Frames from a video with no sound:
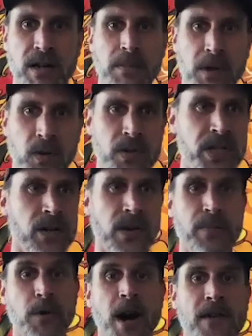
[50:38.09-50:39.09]
but we'll
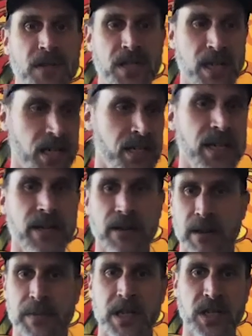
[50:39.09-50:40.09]
generate profits to continue the
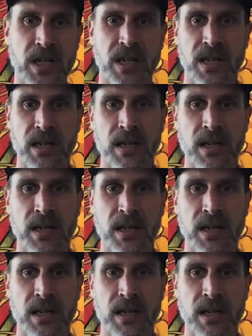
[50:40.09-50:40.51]
mission